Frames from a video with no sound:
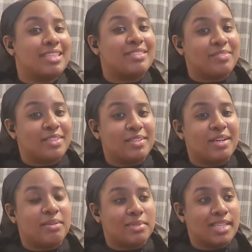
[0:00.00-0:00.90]
This
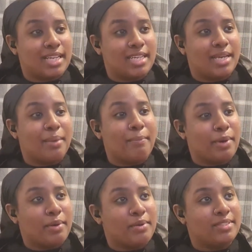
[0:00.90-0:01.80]
video I will edit
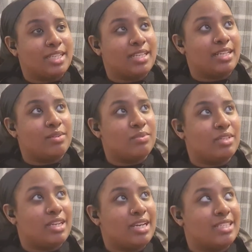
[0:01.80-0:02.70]
and post, and then
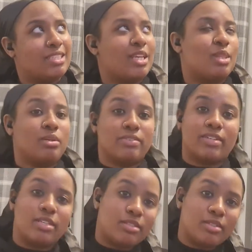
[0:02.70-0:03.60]
the next like 3
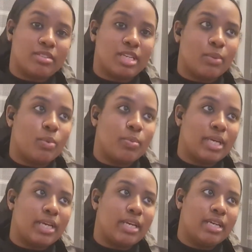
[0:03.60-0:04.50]
videos you see will
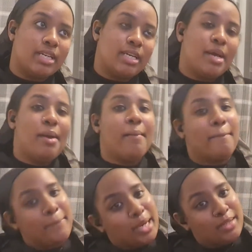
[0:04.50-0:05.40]
be
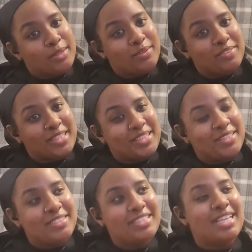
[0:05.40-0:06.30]
backlog
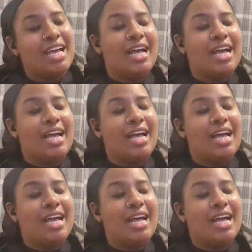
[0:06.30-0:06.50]
videos.